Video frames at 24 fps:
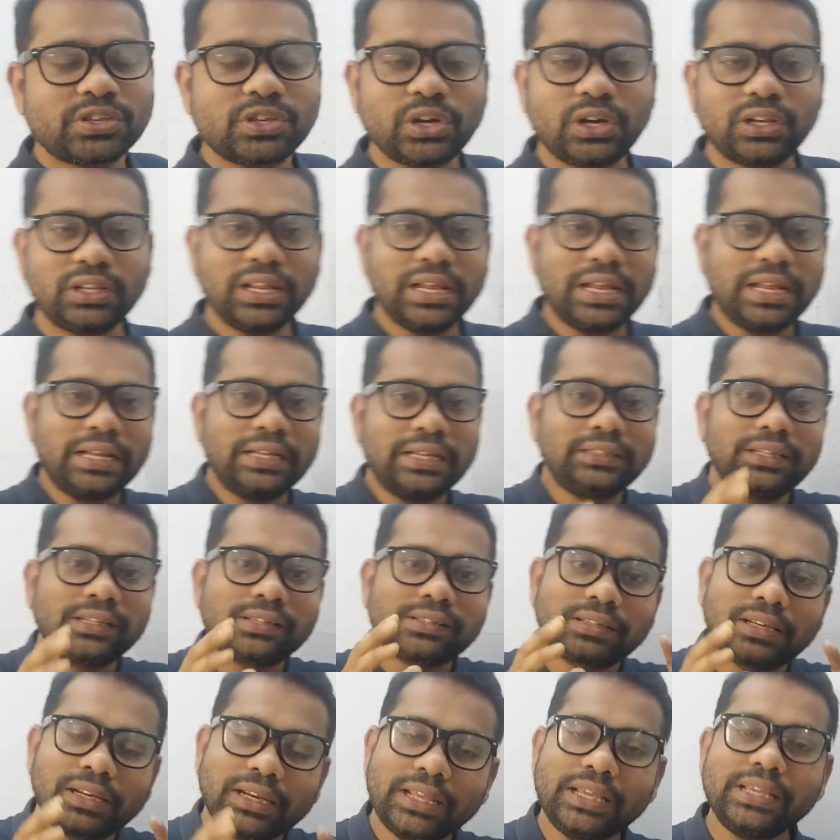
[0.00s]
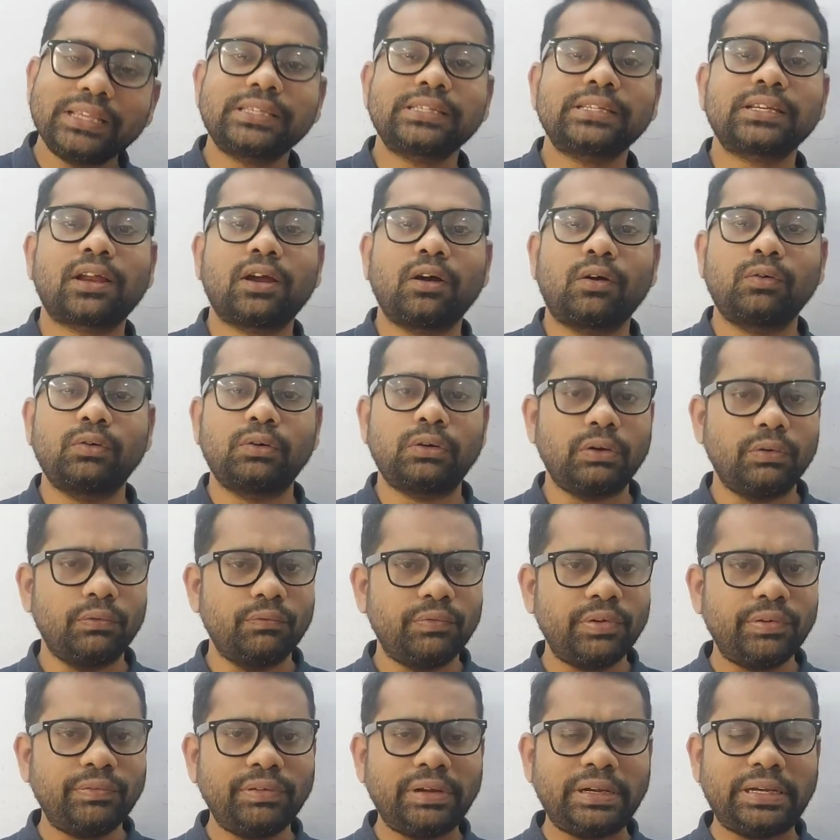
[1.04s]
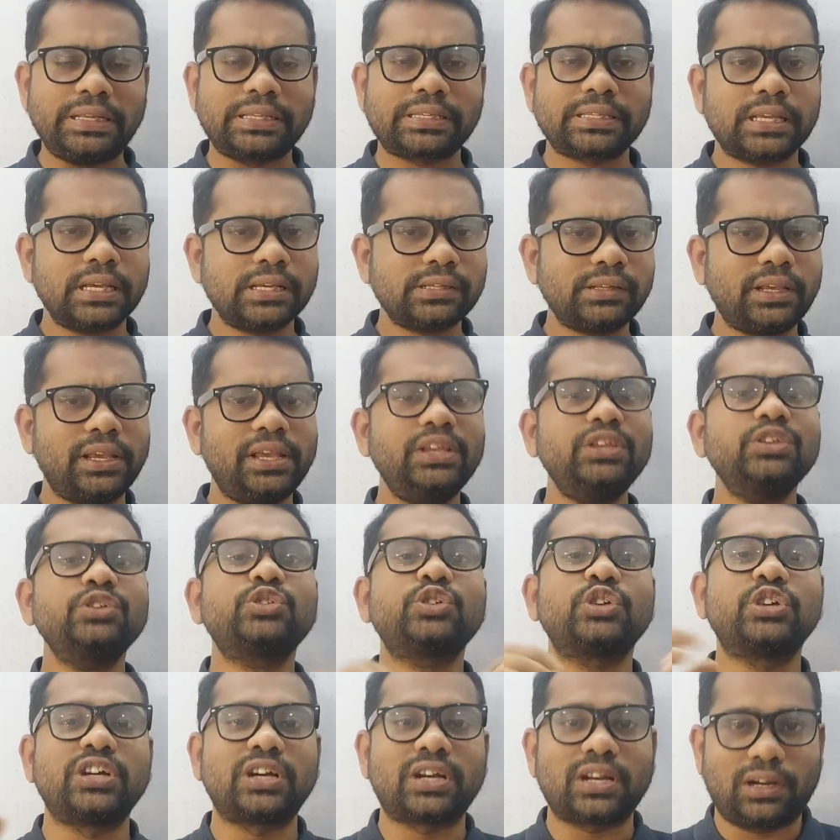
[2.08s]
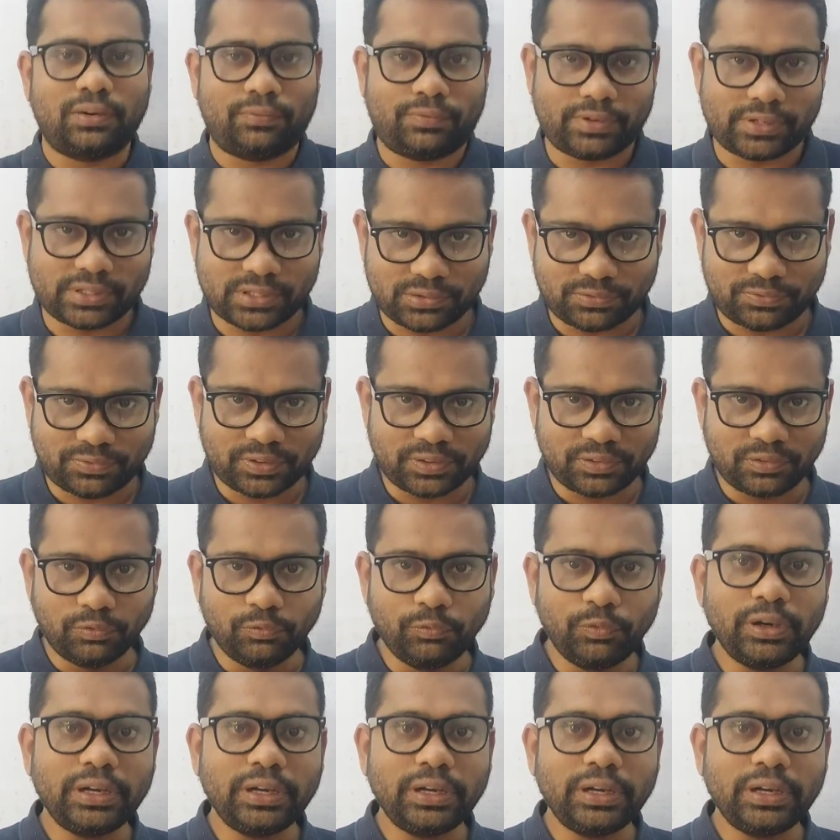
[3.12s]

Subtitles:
Children, this least count we will discuss in general first of all.